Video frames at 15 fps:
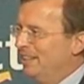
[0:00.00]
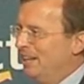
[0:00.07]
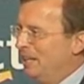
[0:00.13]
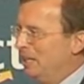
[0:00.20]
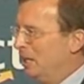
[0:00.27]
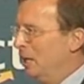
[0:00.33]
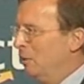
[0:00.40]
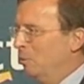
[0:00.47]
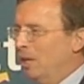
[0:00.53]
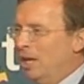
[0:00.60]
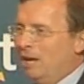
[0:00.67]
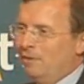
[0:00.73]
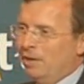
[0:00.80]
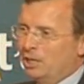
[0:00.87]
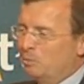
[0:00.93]
And again, we'll
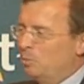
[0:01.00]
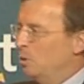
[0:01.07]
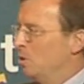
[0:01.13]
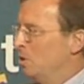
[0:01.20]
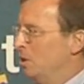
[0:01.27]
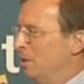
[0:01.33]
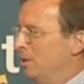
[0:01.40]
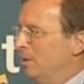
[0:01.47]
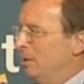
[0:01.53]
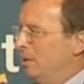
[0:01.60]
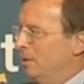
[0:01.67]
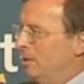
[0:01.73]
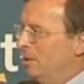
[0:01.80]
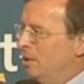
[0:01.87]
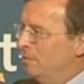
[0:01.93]
have experts
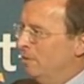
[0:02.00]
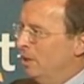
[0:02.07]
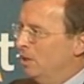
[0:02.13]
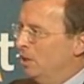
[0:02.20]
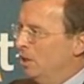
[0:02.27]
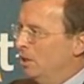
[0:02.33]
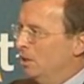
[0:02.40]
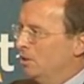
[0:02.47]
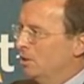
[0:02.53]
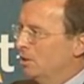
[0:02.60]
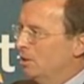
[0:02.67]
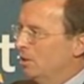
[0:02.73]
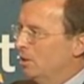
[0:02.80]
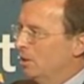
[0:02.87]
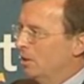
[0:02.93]
in
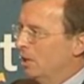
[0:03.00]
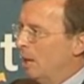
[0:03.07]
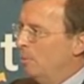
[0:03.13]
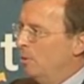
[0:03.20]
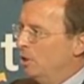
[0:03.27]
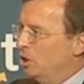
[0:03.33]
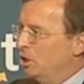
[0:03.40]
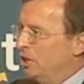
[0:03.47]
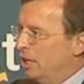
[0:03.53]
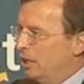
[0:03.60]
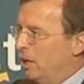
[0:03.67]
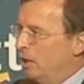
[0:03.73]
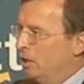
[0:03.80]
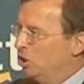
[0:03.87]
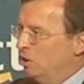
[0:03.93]
collaboration
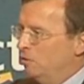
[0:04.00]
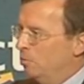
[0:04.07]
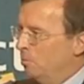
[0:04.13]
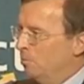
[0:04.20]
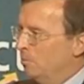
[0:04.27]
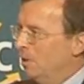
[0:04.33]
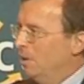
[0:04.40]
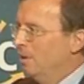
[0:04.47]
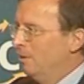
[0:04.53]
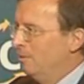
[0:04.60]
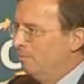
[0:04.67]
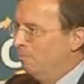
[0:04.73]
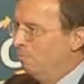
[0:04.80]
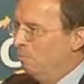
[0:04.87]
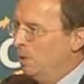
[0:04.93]
technology from
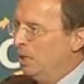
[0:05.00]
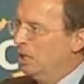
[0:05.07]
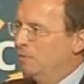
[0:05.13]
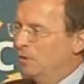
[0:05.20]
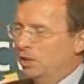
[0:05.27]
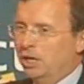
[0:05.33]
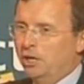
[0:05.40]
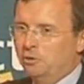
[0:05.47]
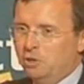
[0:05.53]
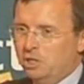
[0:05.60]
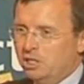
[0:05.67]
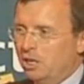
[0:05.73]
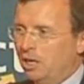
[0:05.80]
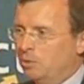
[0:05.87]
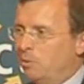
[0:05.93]
many different
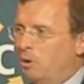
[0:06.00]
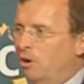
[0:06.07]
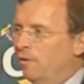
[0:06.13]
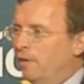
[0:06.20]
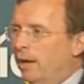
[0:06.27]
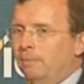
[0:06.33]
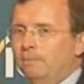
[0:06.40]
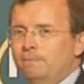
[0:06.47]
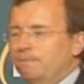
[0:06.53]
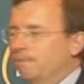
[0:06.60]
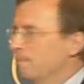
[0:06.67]
countries as part of that.